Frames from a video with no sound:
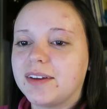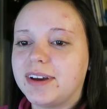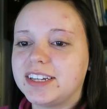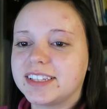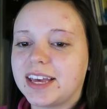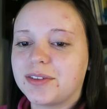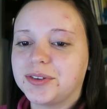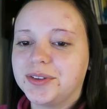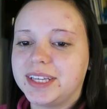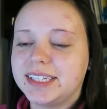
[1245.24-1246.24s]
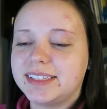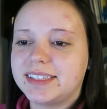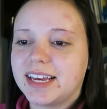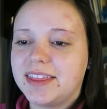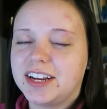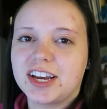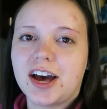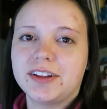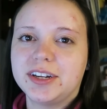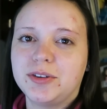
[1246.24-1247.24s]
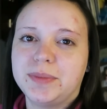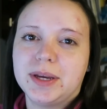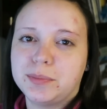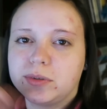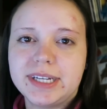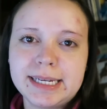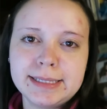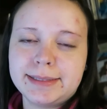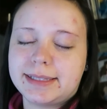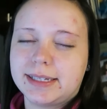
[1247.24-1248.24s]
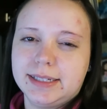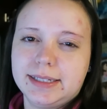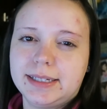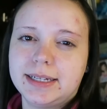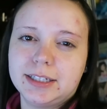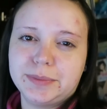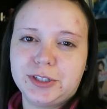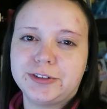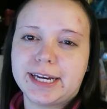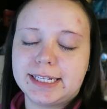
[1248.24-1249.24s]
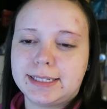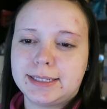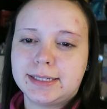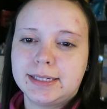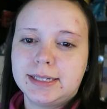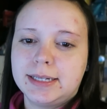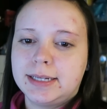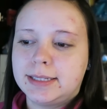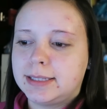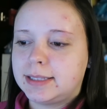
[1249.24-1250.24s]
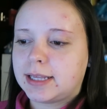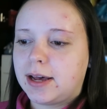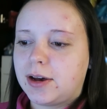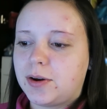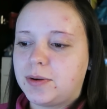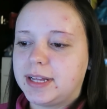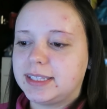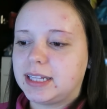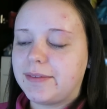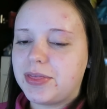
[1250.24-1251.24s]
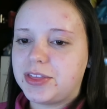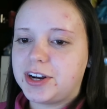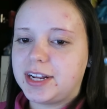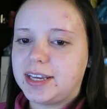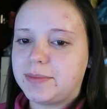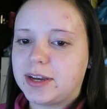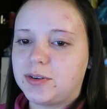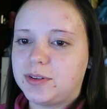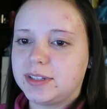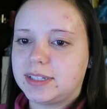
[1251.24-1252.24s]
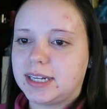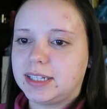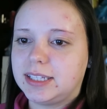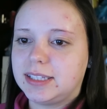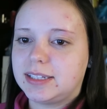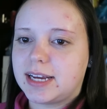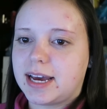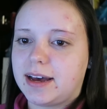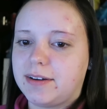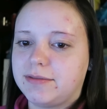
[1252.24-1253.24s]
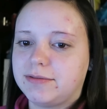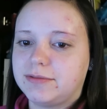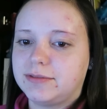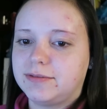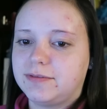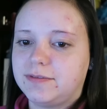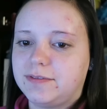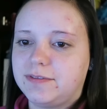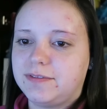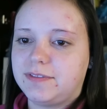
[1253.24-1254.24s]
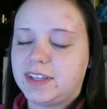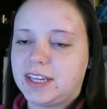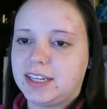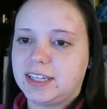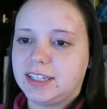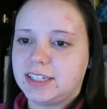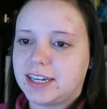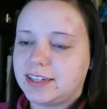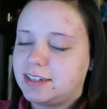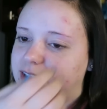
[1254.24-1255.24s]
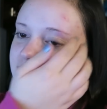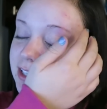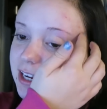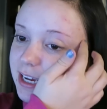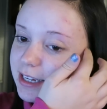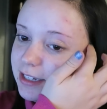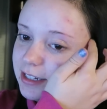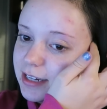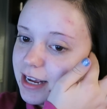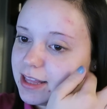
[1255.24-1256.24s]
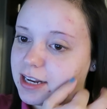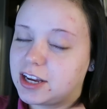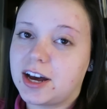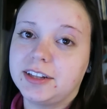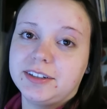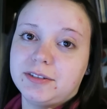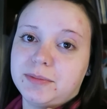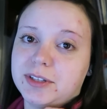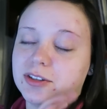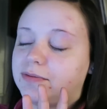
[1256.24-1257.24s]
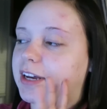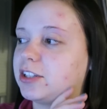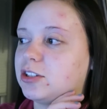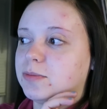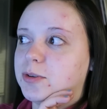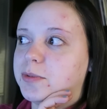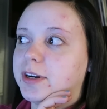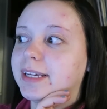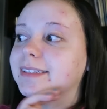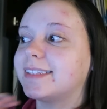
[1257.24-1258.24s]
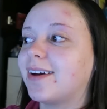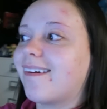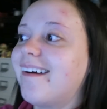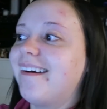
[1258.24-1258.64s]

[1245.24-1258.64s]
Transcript: if I just get through this, and then coloring will be a breeze and it'll be great. So it's 11:30. My goal is to at least have the inking done tonight, and then coloring will be so fast tomorrow morning. So